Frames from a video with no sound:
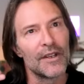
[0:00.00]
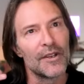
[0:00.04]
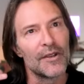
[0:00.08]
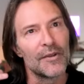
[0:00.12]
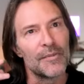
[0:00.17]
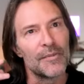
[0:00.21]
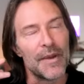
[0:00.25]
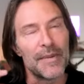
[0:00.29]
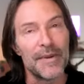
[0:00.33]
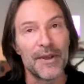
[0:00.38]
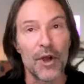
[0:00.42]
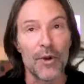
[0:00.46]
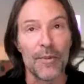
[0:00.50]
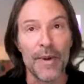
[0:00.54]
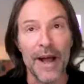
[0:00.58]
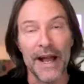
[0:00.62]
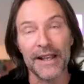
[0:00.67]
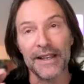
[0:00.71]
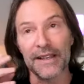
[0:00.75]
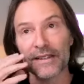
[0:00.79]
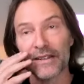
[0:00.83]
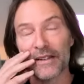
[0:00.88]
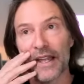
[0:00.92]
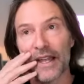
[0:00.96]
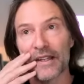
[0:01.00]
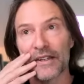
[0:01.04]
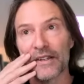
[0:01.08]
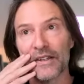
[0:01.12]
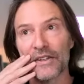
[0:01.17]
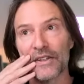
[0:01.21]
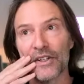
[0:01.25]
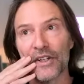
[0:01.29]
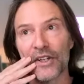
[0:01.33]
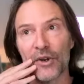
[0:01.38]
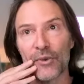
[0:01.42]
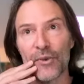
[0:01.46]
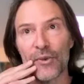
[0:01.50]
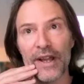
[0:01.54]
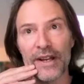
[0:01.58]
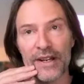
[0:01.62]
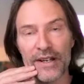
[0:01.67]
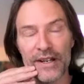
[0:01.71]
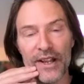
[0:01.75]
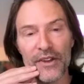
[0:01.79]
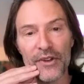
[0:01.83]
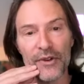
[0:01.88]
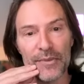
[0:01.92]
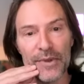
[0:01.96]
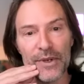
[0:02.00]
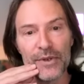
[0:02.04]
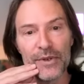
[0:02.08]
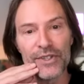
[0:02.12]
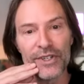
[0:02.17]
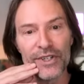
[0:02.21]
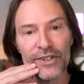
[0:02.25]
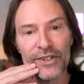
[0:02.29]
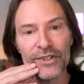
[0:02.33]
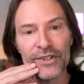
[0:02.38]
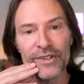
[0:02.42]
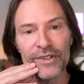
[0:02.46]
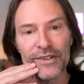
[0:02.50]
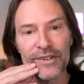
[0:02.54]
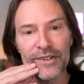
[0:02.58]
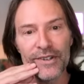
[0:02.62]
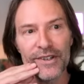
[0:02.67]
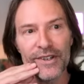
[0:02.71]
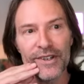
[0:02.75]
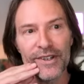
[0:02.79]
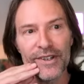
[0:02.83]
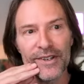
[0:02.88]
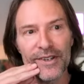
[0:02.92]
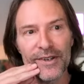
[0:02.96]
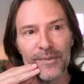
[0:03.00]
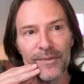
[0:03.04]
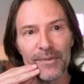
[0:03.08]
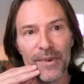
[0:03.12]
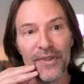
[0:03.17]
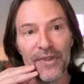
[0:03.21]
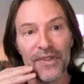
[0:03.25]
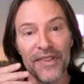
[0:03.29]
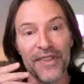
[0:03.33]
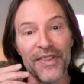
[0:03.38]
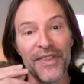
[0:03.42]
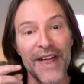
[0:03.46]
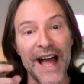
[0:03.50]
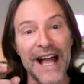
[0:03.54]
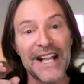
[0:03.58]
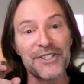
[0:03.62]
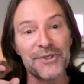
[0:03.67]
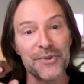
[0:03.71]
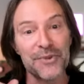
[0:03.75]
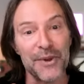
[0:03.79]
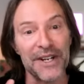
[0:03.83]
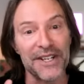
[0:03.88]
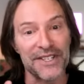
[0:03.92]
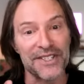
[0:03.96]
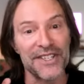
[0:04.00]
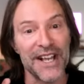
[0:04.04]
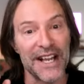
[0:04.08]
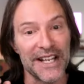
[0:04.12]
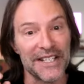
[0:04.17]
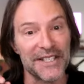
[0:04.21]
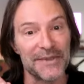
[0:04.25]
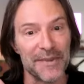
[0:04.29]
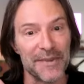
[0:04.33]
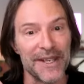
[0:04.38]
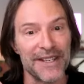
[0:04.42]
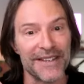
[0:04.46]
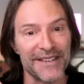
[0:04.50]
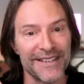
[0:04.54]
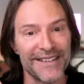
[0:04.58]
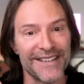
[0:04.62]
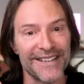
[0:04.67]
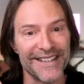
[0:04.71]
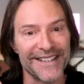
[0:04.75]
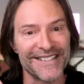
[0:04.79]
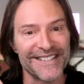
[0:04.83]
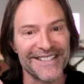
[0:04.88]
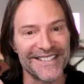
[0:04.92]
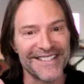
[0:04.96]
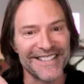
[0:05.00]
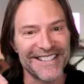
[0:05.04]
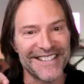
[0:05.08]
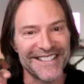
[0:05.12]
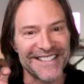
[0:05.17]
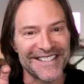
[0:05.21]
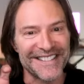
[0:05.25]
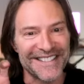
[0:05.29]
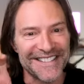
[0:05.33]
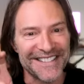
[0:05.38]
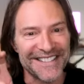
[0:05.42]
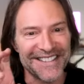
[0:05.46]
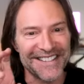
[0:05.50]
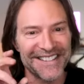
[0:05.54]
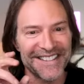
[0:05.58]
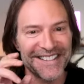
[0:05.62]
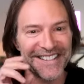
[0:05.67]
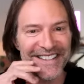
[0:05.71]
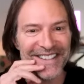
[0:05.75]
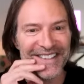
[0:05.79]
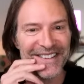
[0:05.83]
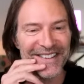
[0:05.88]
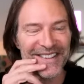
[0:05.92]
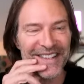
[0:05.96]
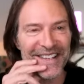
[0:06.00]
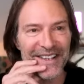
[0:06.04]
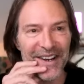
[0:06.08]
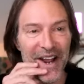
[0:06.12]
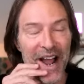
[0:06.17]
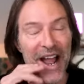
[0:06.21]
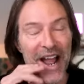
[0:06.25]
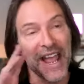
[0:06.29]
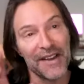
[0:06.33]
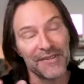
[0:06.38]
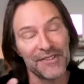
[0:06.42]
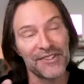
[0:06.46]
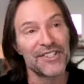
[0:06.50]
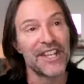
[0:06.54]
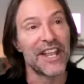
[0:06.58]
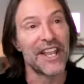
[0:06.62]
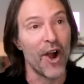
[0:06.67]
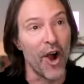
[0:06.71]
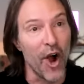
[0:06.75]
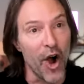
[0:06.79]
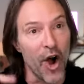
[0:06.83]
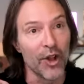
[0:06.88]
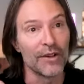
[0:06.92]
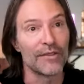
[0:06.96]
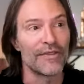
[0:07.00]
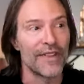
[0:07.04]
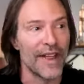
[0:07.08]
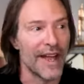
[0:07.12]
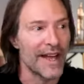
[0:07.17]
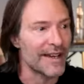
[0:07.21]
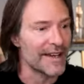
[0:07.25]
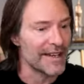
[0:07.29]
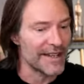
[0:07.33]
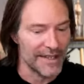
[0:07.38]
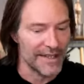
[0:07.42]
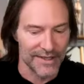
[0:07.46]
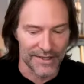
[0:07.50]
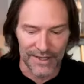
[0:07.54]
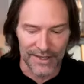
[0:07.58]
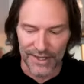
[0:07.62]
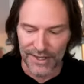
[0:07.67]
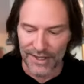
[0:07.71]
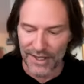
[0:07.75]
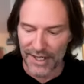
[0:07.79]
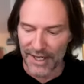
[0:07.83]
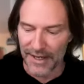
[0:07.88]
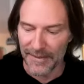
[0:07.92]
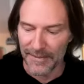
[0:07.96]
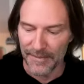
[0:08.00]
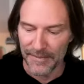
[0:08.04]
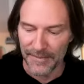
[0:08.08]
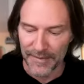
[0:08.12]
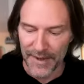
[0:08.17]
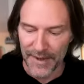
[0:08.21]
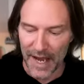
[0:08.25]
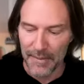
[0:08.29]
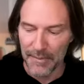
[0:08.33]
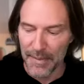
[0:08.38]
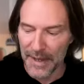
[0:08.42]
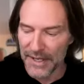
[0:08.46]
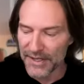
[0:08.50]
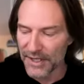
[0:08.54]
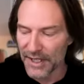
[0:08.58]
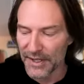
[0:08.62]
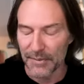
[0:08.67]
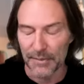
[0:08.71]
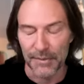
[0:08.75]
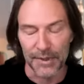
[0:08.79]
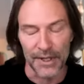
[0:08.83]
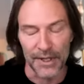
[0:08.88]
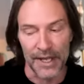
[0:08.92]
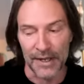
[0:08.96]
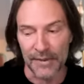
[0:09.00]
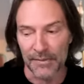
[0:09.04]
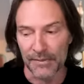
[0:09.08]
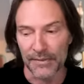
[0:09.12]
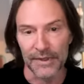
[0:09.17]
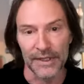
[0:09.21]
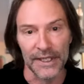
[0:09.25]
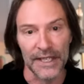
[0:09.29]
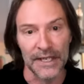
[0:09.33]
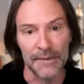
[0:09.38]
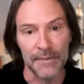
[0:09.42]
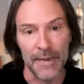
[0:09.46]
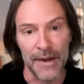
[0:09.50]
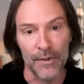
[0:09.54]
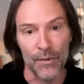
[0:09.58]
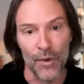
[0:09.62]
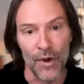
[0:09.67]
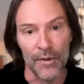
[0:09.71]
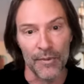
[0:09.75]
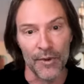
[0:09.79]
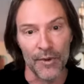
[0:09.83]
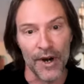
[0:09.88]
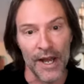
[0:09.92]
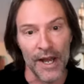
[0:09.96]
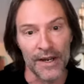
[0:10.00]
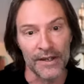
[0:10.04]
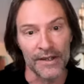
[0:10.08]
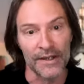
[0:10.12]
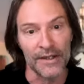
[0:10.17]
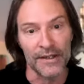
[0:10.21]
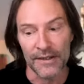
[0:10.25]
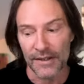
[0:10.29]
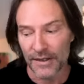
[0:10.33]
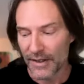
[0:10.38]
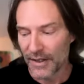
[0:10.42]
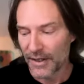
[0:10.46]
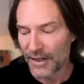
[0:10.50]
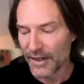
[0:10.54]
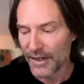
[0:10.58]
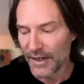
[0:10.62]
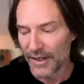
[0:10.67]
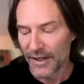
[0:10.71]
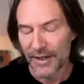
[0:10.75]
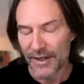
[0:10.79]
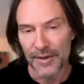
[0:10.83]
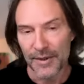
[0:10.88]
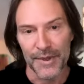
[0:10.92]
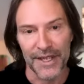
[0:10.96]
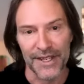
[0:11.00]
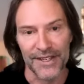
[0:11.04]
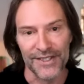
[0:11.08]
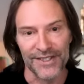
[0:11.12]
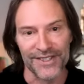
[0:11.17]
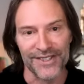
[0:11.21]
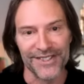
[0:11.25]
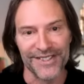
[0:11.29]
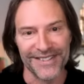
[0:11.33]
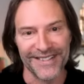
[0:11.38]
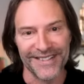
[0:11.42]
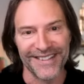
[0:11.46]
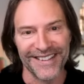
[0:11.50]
maybe go back and look at writing another musical. But that's what excites me is thinking. I have to say all of that is, I basically blame Lin-Manuel Miranda, because